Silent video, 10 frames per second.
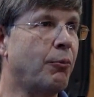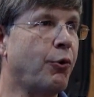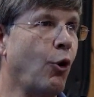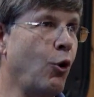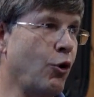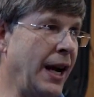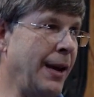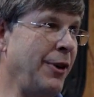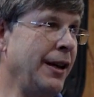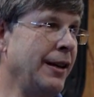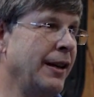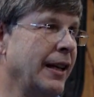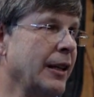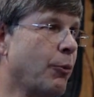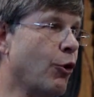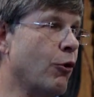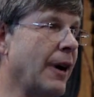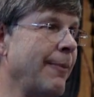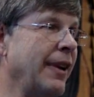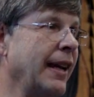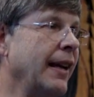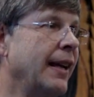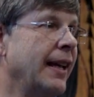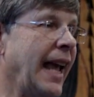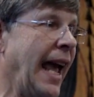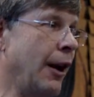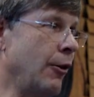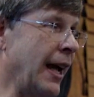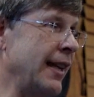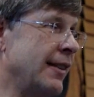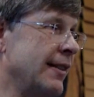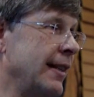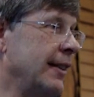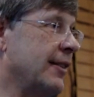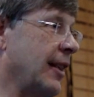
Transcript: programming, and the programming analyzes it,